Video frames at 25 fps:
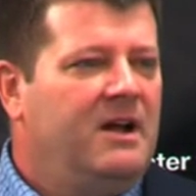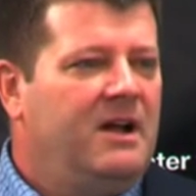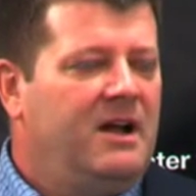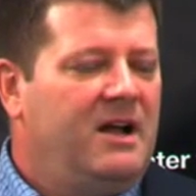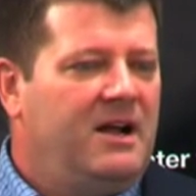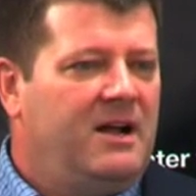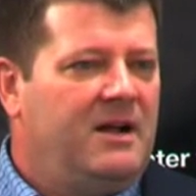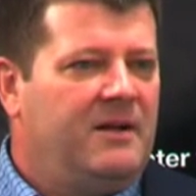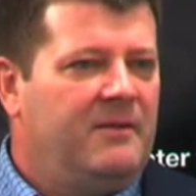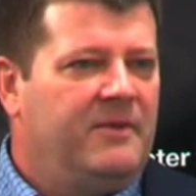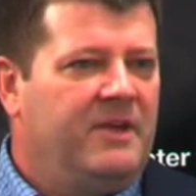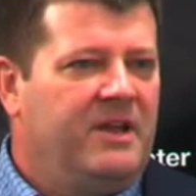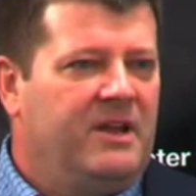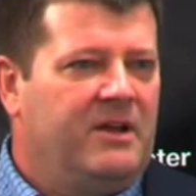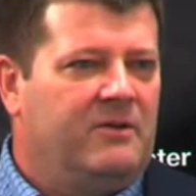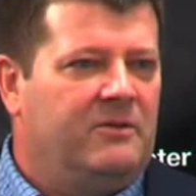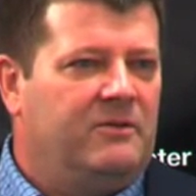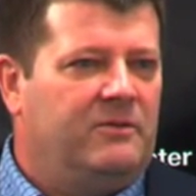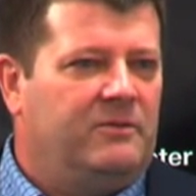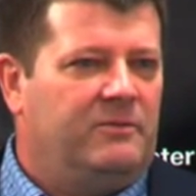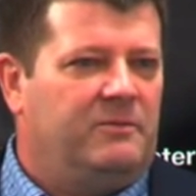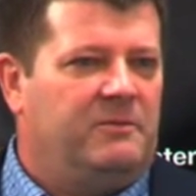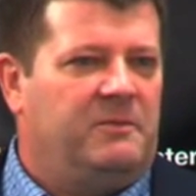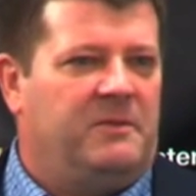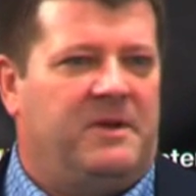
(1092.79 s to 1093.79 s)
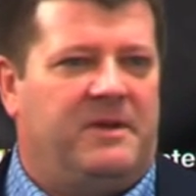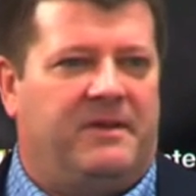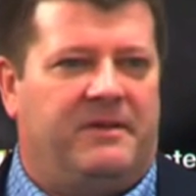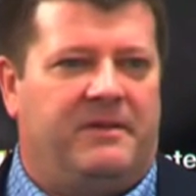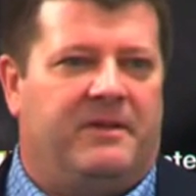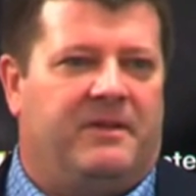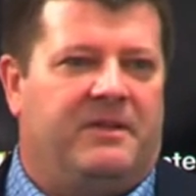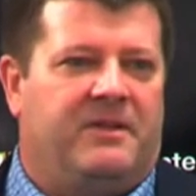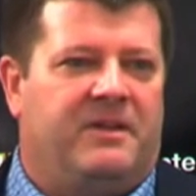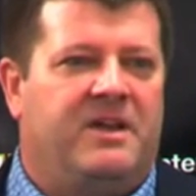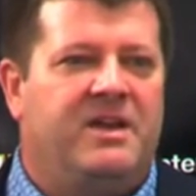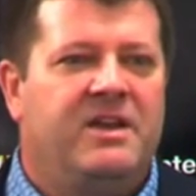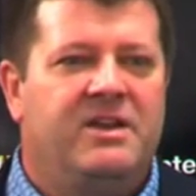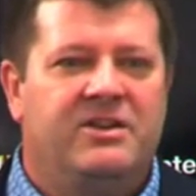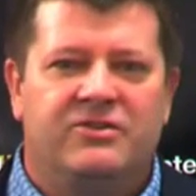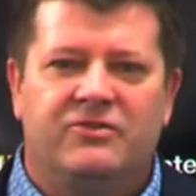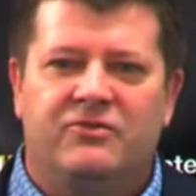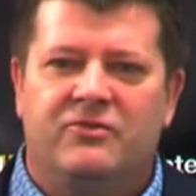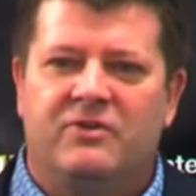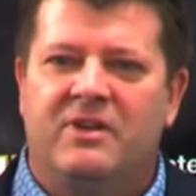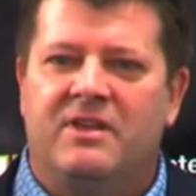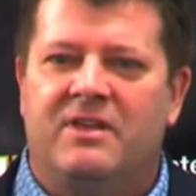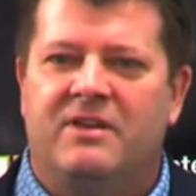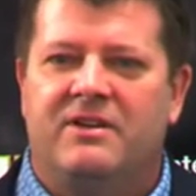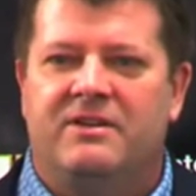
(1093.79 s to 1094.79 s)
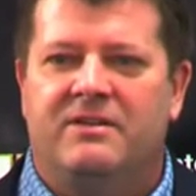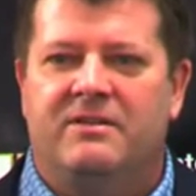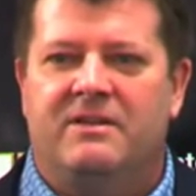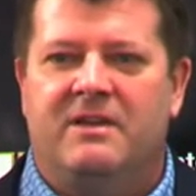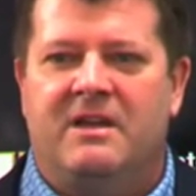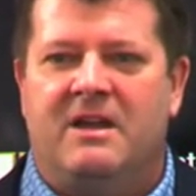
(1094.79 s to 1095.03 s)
the history that,